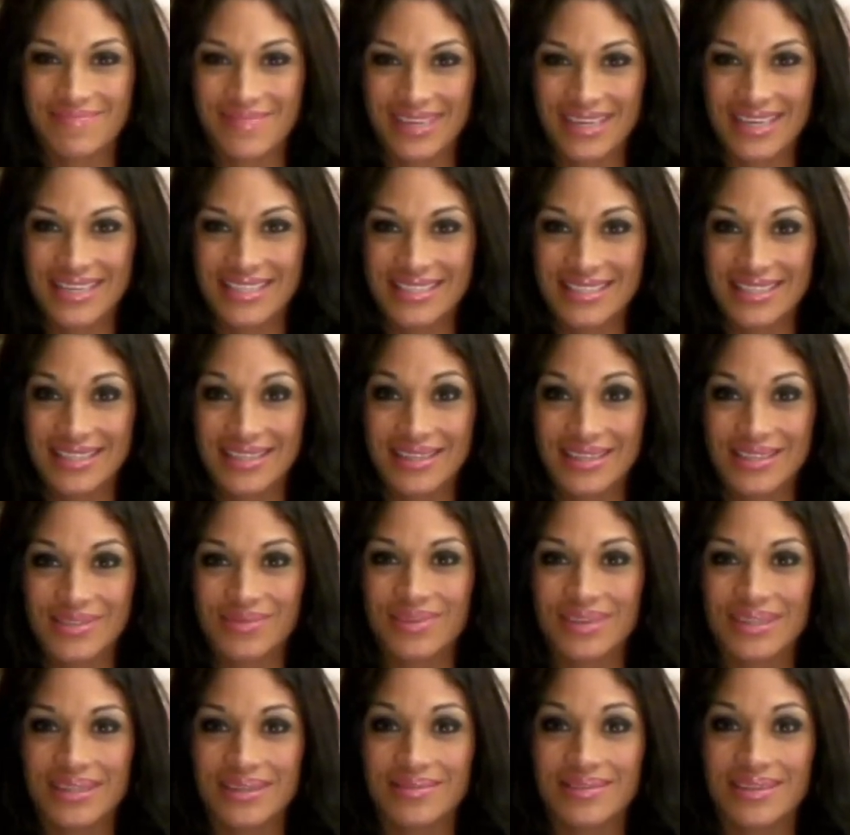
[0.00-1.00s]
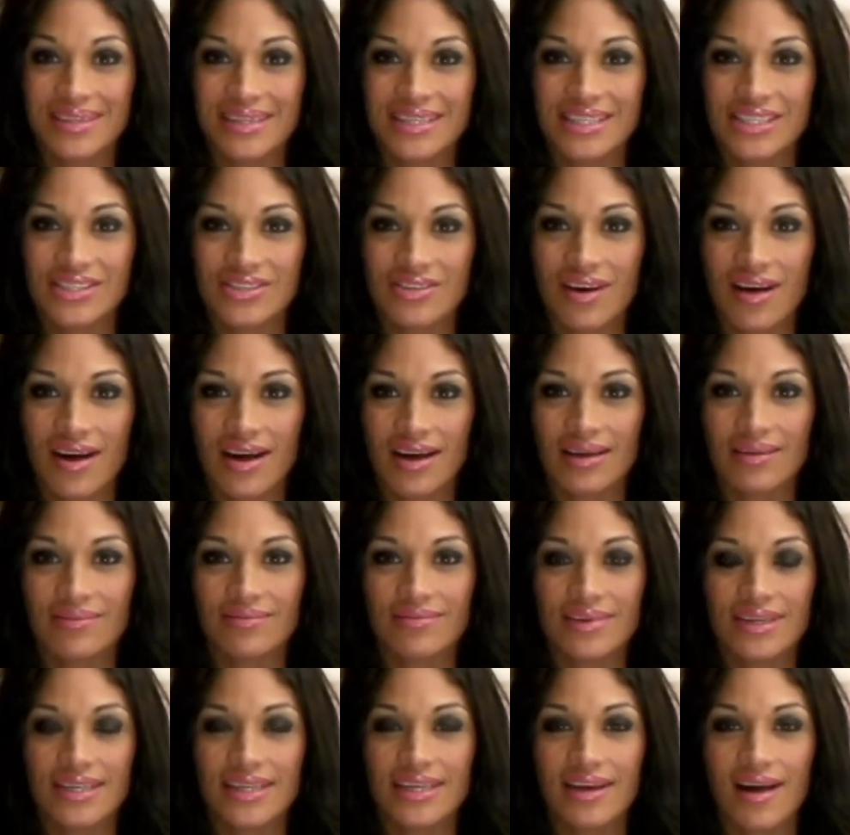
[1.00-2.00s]
Because it looks really, really strong
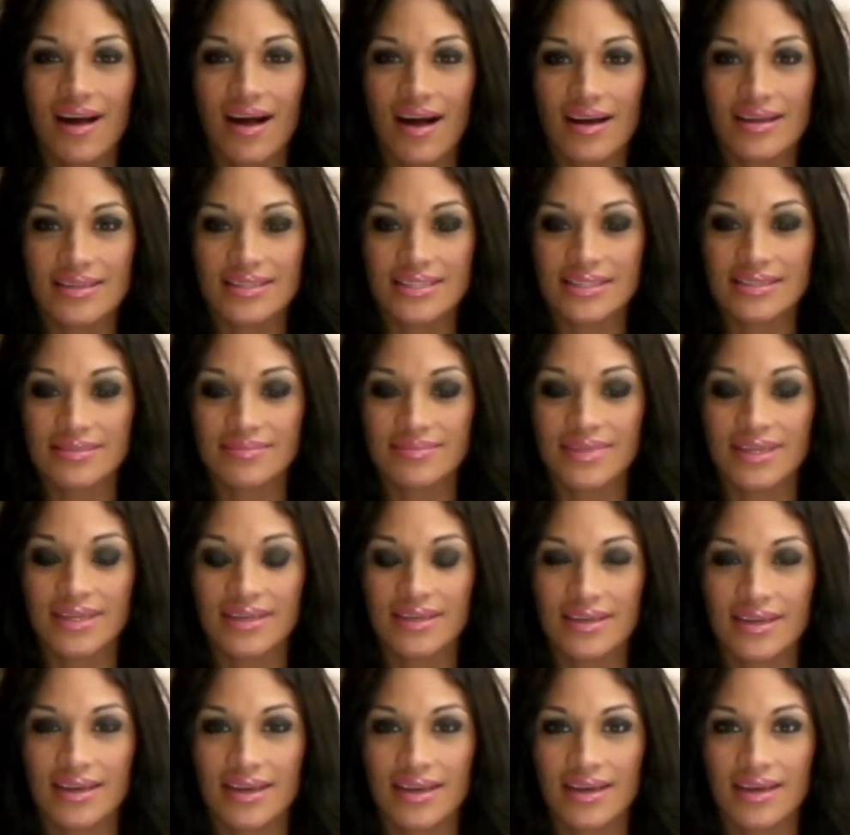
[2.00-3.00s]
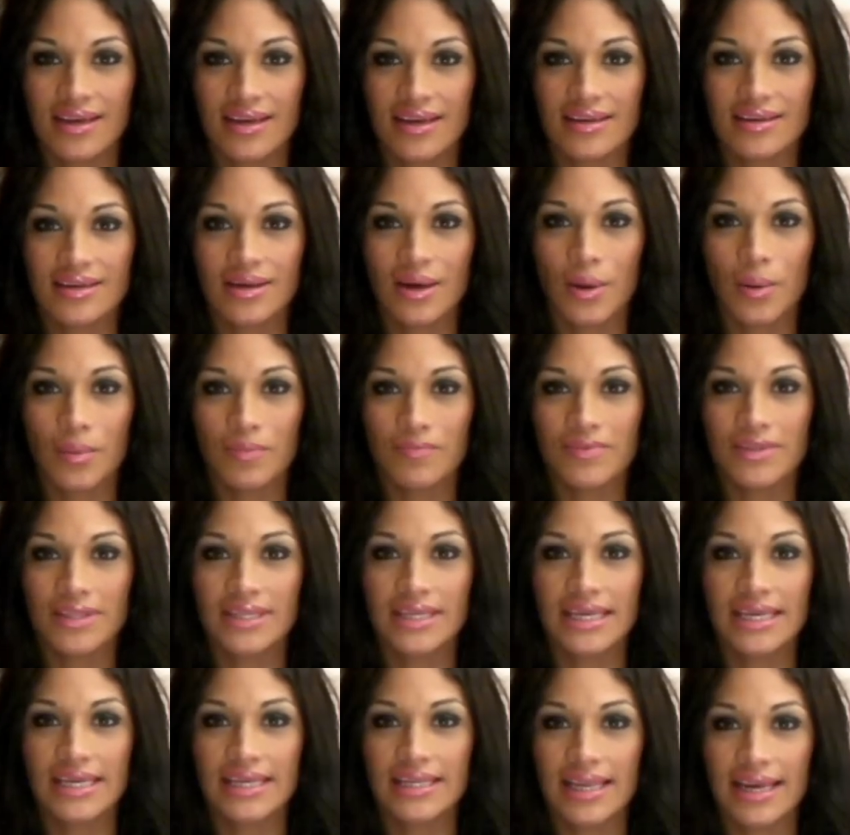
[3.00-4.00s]
and really awesome. And
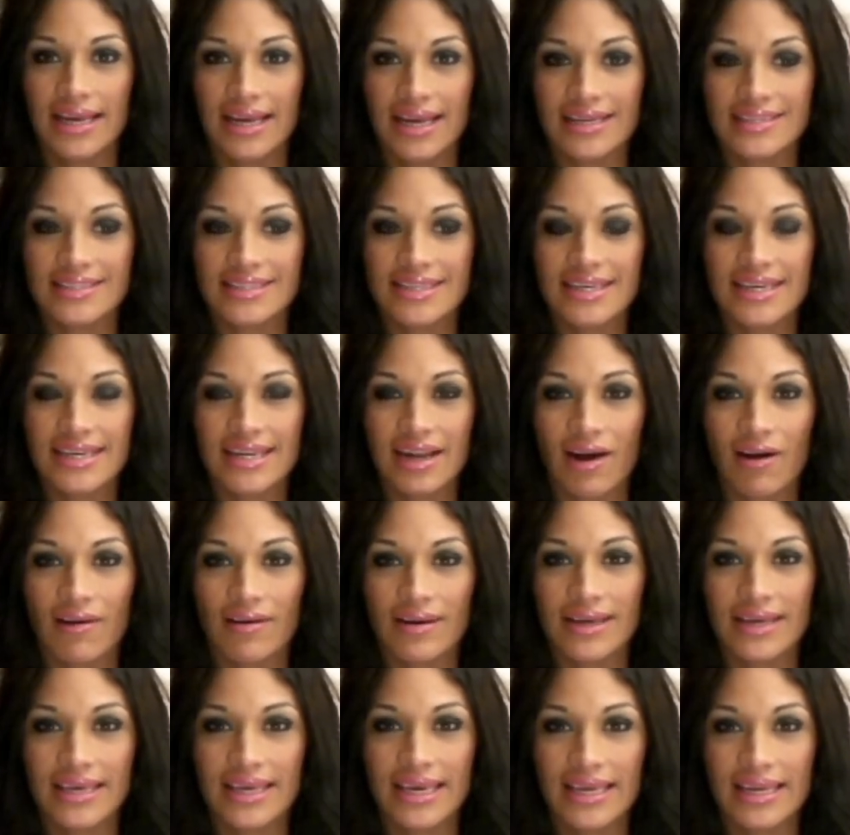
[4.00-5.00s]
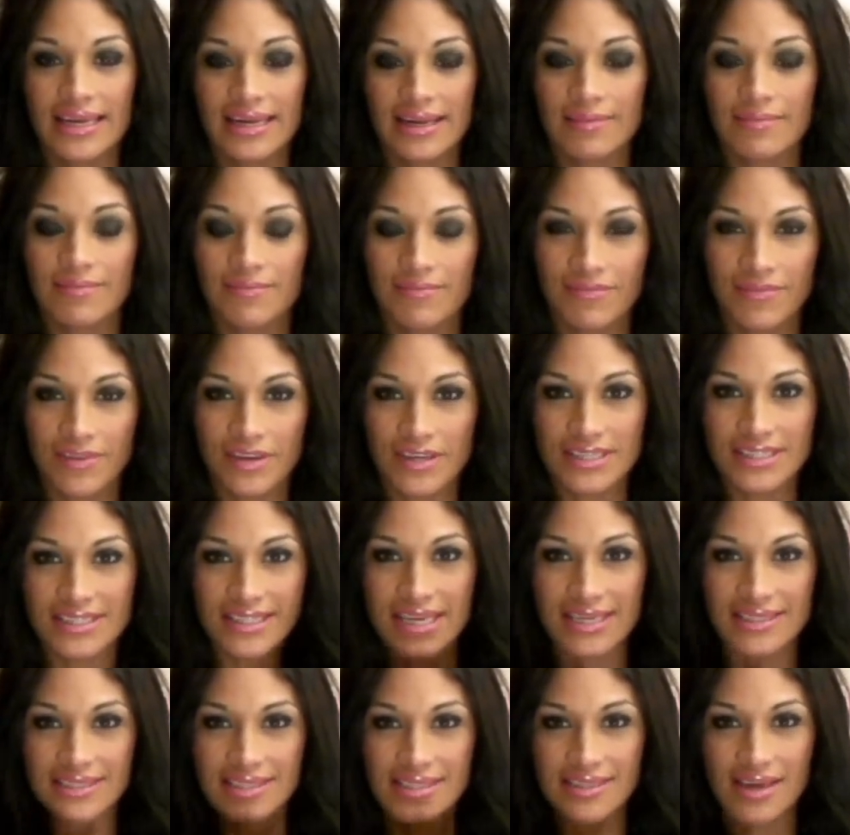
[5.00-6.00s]
hopefully, like I said, I'll get it up for
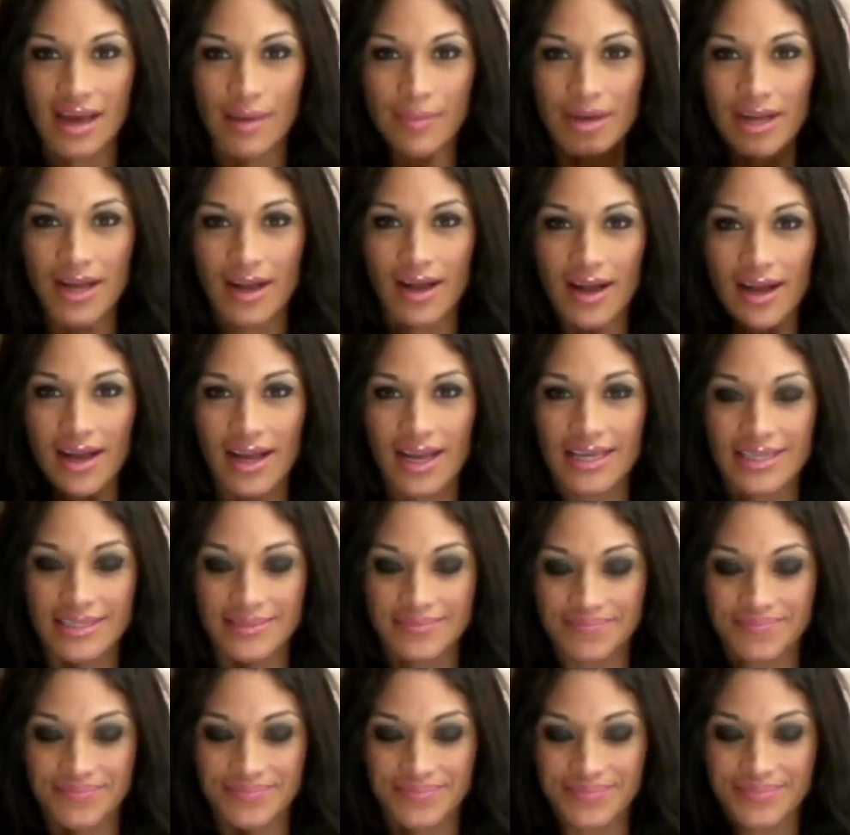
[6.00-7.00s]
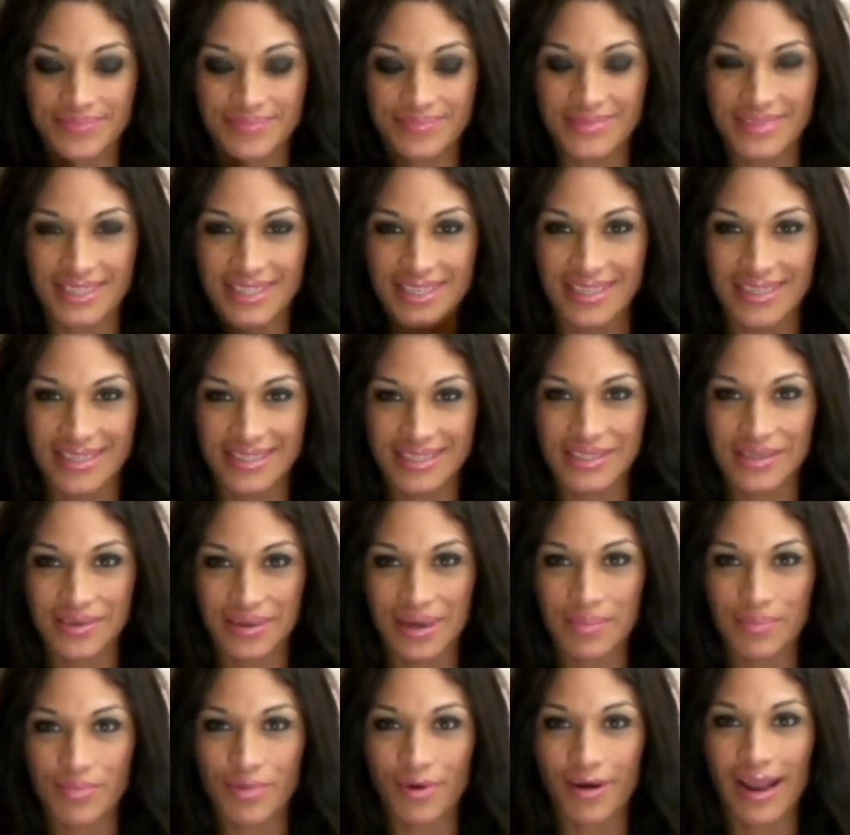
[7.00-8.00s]
Texas Comic Con. So
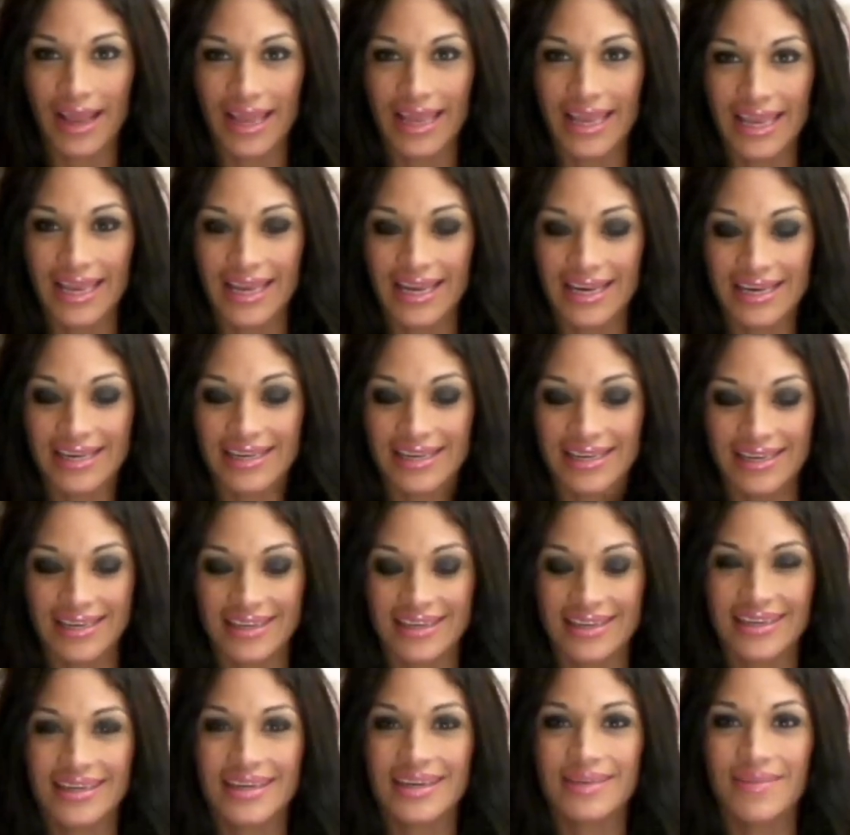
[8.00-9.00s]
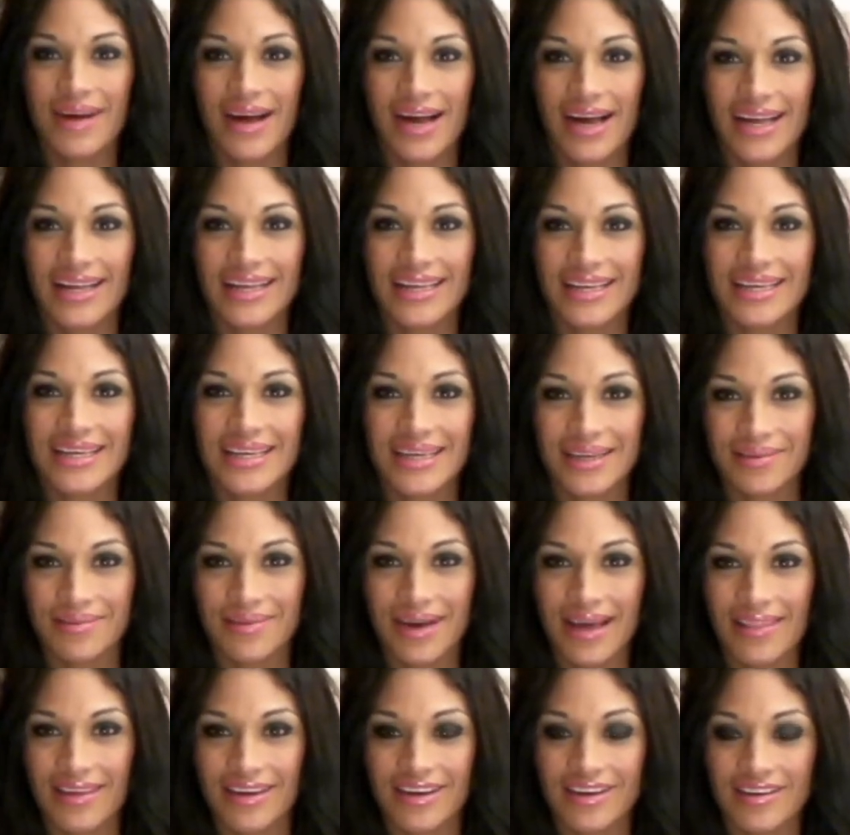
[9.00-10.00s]
I'm praying. Come on, good
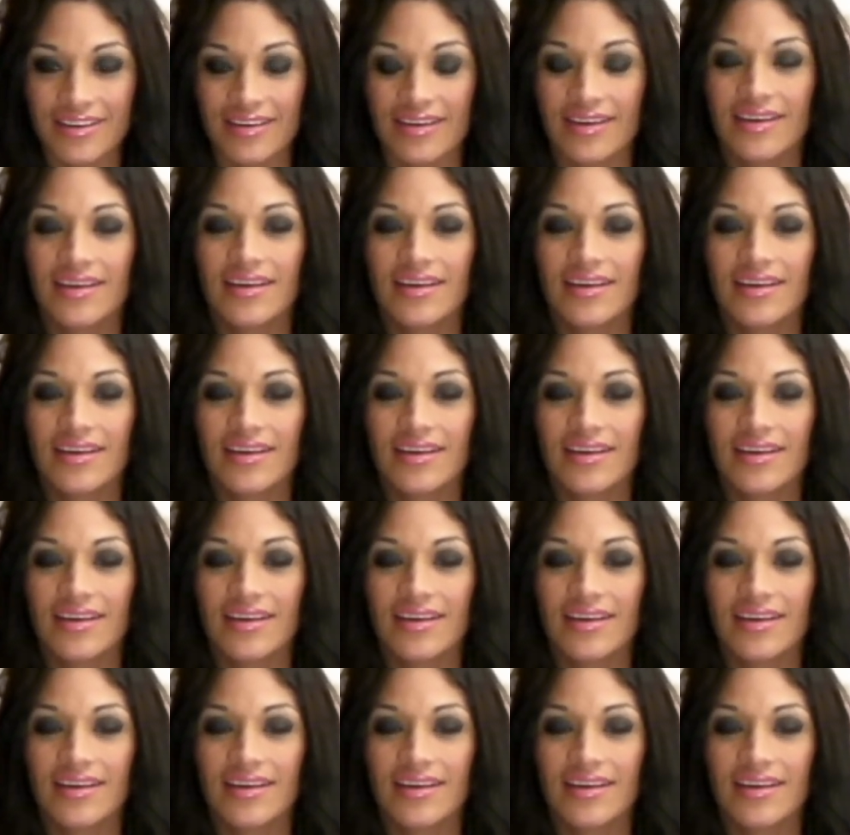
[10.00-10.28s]
weather.